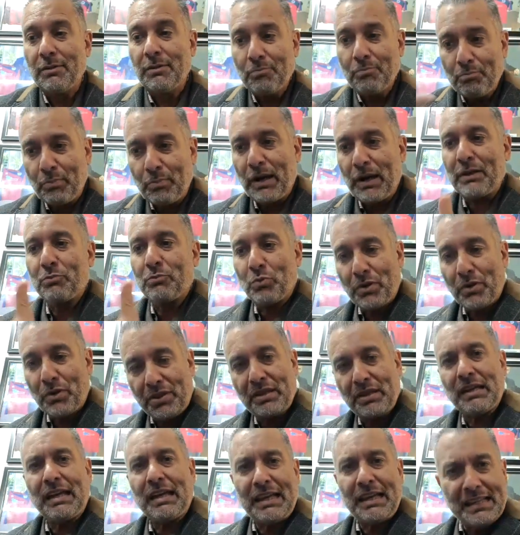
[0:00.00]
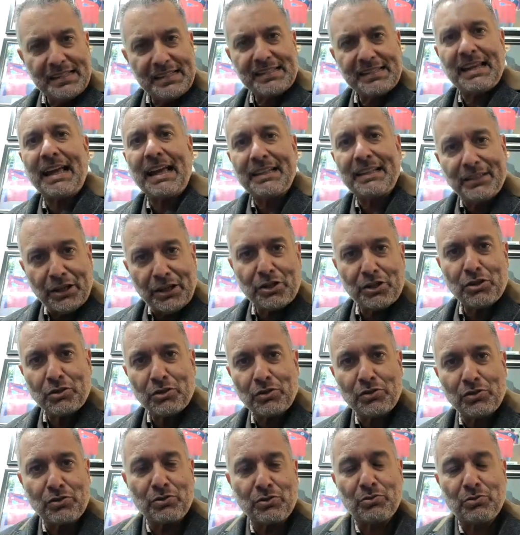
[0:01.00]
but with its
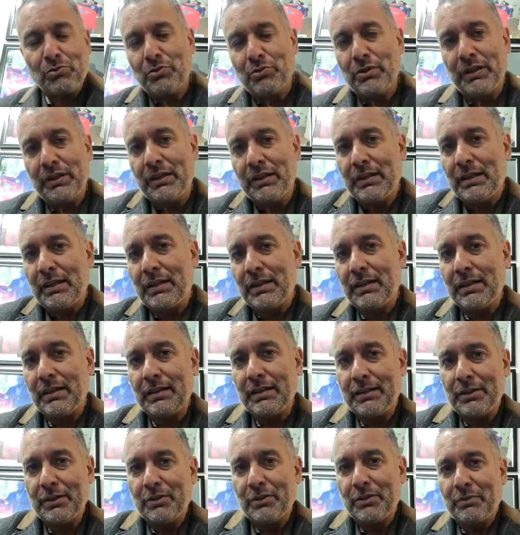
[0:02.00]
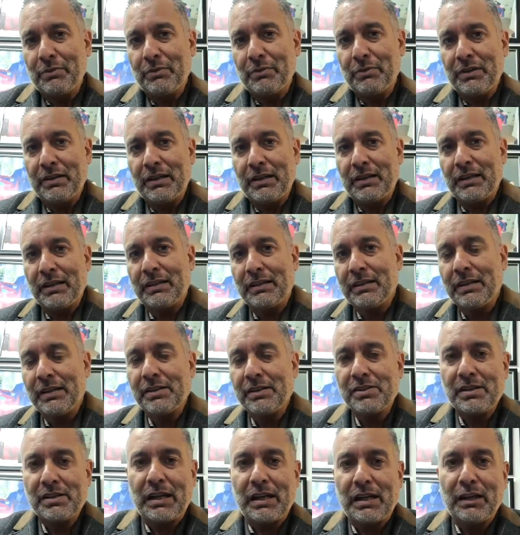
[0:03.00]
additions too in their
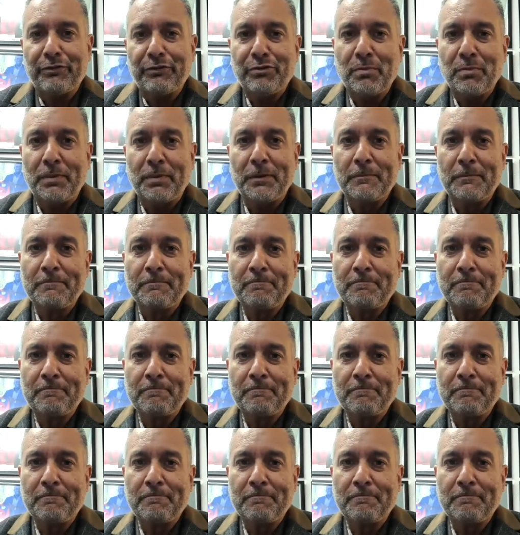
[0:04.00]
style of football.